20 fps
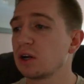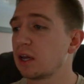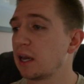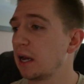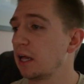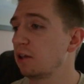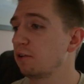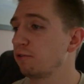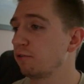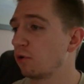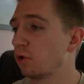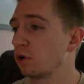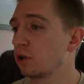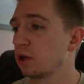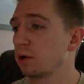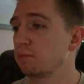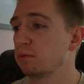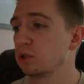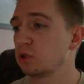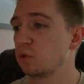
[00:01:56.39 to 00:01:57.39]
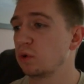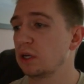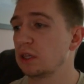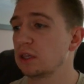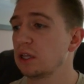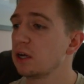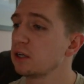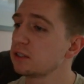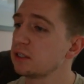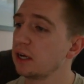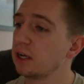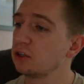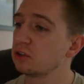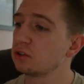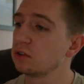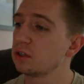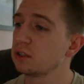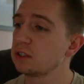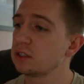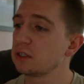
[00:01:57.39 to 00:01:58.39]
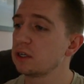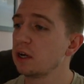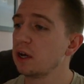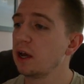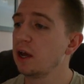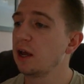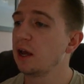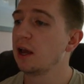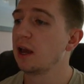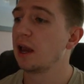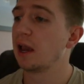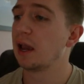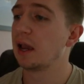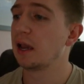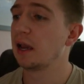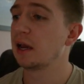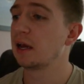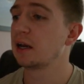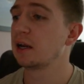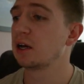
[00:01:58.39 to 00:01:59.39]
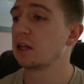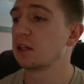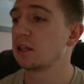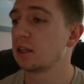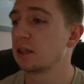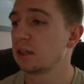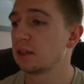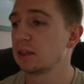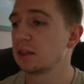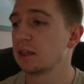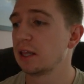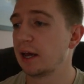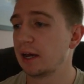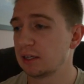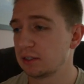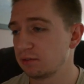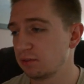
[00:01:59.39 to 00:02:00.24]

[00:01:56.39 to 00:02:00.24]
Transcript: California, between Los Angeles and Las